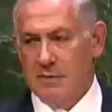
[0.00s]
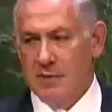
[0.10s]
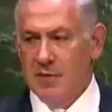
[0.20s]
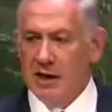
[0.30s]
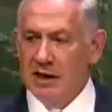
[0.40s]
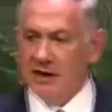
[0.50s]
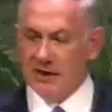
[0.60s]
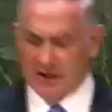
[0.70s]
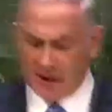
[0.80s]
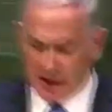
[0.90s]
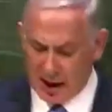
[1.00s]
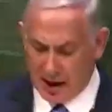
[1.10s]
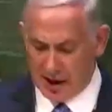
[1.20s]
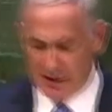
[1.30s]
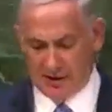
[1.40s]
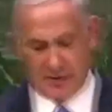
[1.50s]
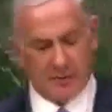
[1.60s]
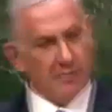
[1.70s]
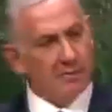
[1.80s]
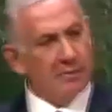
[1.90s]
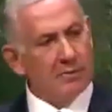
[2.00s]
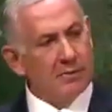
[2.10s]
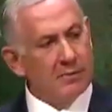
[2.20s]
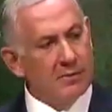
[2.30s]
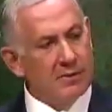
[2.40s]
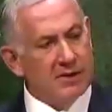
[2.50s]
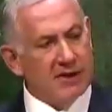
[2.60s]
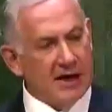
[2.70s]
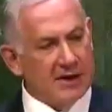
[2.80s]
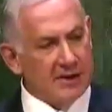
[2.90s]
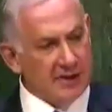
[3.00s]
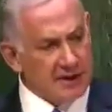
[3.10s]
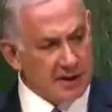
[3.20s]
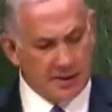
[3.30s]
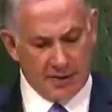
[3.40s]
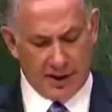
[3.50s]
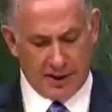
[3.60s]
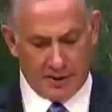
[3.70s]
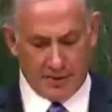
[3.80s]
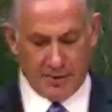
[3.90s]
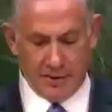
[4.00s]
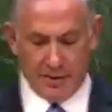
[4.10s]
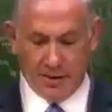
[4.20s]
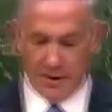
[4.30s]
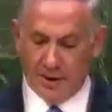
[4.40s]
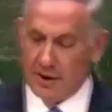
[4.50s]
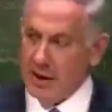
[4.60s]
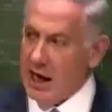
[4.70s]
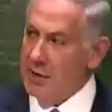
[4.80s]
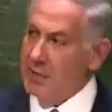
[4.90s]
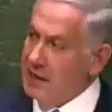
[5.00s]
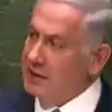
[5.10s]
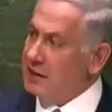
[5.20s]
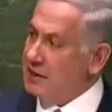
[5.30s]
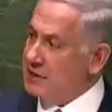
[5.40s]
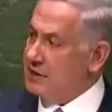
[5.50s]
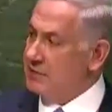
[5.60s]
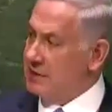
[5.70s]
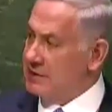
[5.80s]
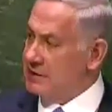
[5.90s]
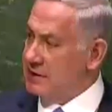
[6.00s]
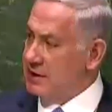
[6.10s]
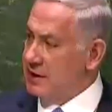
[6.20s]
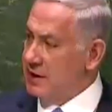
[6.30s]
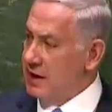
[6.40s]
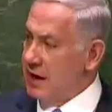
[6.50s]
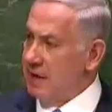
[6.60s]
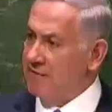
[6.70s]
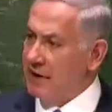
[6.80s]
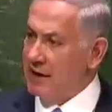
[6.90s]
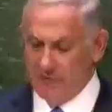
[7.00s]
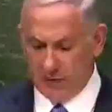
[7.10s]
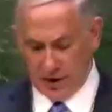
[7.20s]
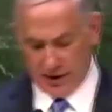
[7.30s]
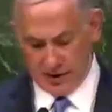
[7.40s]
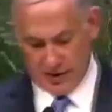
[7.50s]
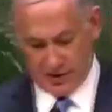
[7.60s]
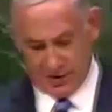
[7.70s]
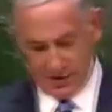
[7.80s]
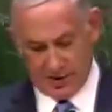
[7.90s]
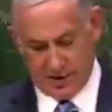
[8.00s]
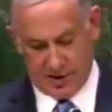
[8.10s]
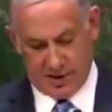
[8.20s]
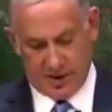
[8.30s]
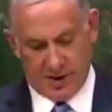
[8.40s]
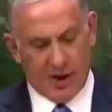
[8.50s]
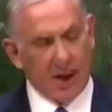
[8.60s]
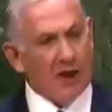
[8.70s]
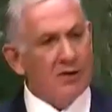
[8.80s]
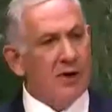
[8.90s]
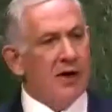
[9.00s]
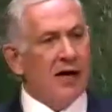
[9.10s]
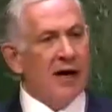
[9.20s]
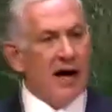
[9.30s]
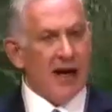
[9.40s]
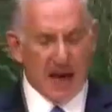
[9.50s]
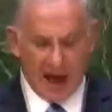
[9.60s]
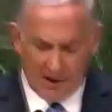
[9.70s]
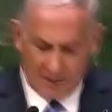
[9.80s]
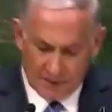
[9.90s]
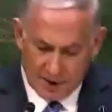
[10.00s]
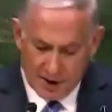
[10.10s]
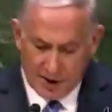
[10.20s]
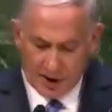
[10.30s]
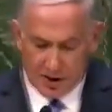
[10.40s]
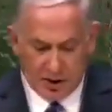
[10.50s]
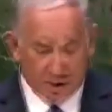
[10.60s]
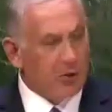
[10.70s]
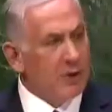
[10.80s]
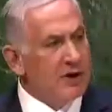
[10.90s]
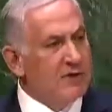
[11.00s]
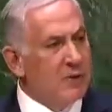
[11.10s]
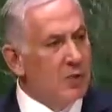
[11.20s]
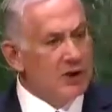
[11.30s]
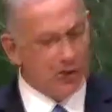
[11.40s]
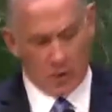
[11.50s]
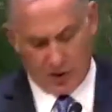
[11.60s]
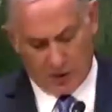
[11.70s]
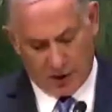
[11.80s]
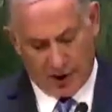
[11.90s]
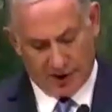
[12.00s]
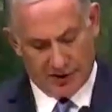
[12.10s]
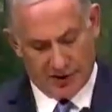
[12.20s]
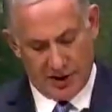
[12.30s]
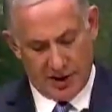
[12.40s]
The Middle East is in chaos. States are disintegrating. And militant Islamists are filling the void. Israel cannot have territories from which it withdraws